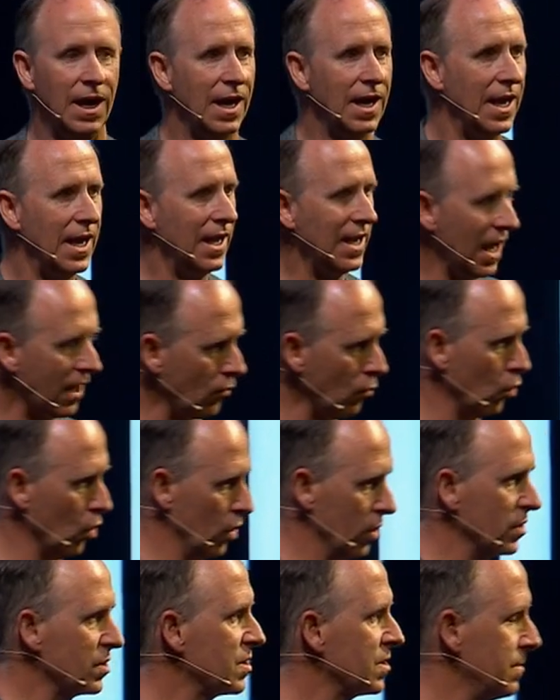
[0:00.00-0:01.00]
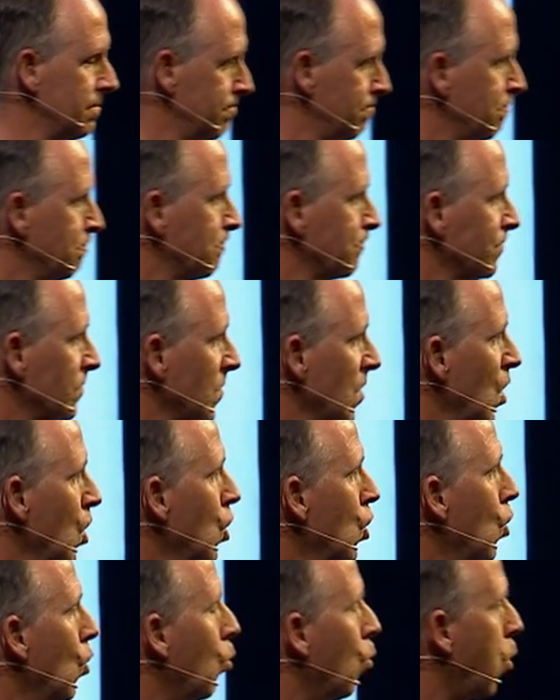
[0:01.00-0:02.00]
In other words,
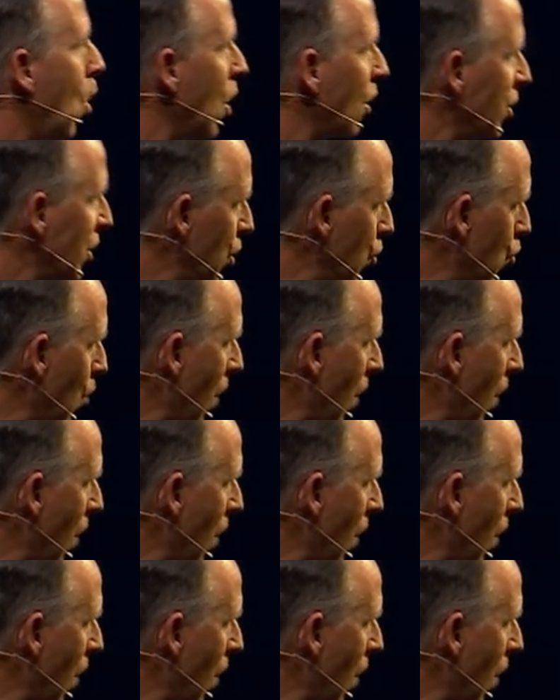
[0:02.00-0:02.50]
what you